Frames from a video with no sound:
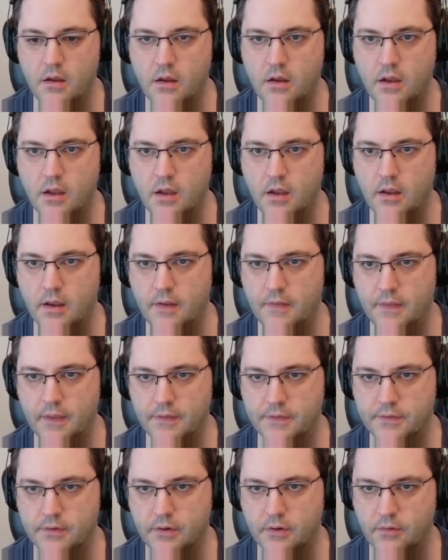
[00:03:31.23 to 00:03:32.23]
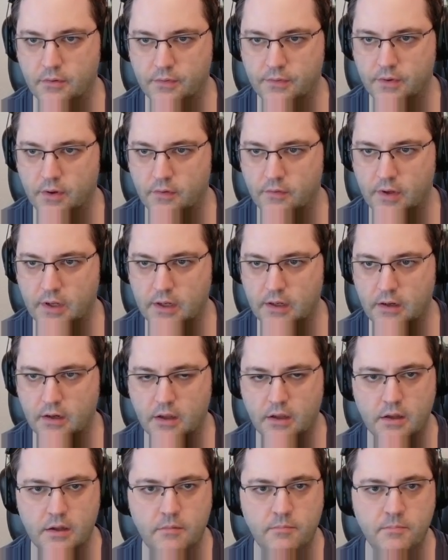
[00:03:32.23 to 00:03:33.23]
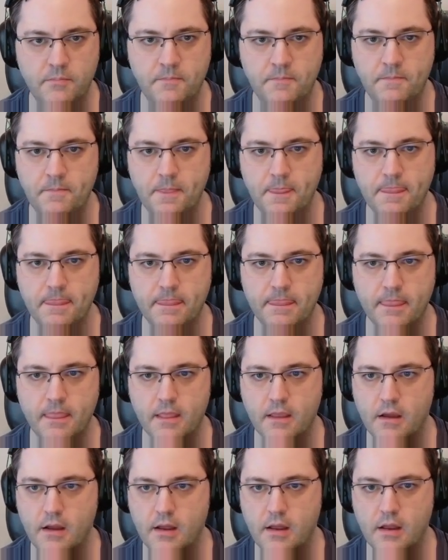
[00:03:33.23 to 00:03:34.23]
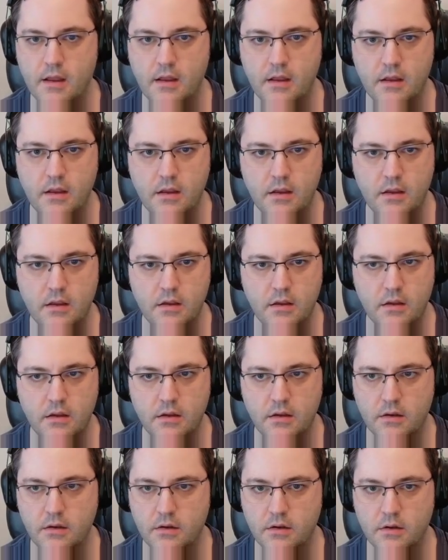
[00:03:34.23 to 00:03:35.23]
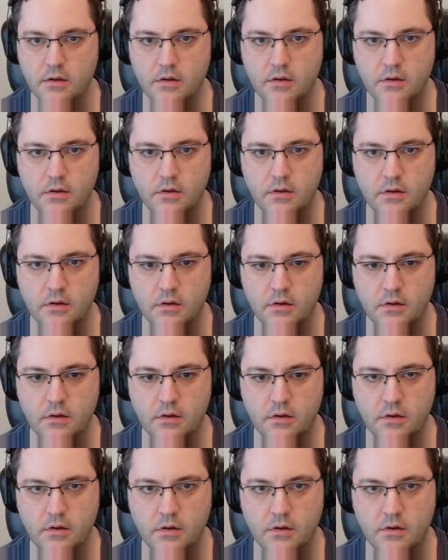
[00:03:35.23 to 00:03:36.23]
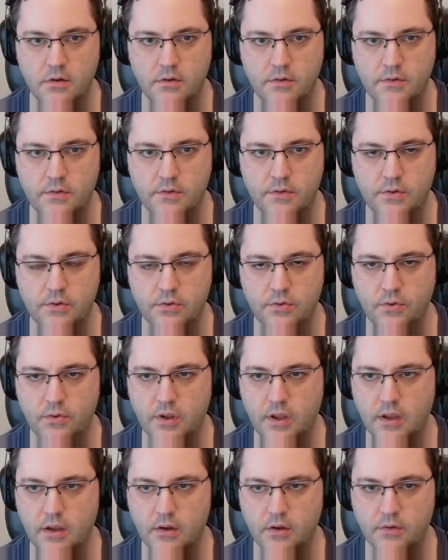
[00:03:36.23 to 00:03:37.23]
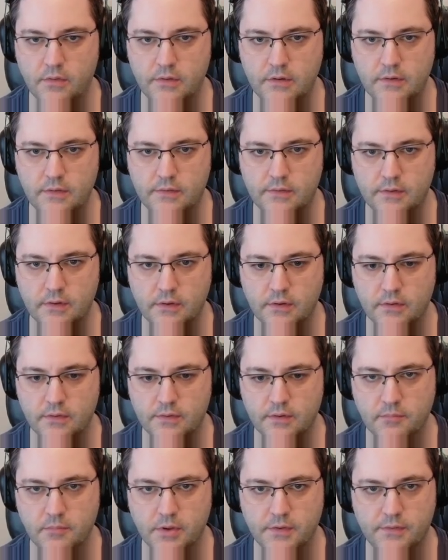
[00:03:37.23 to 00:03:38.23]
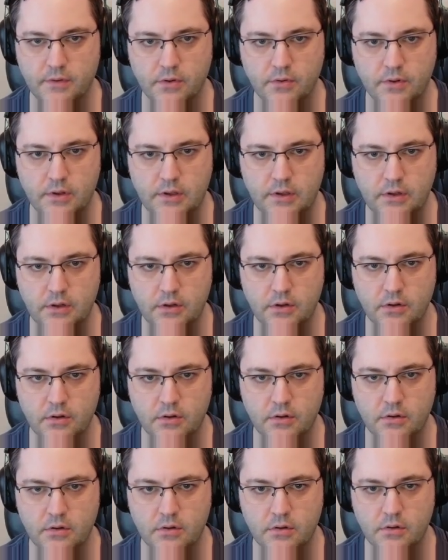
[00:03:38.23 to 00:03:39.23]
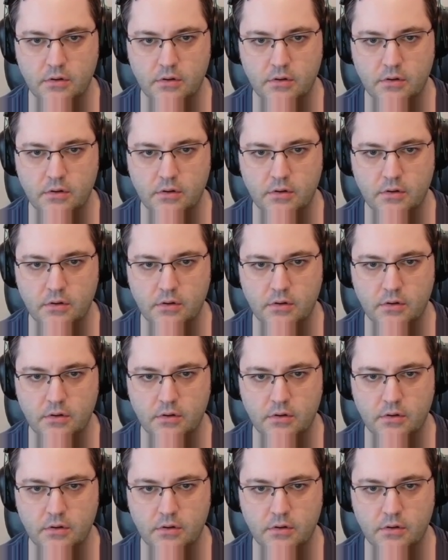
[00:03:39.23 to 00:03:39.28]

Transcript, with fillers: Uh, and that's going to resolve 8, 9. And 2 can't go in these cells. It must go here.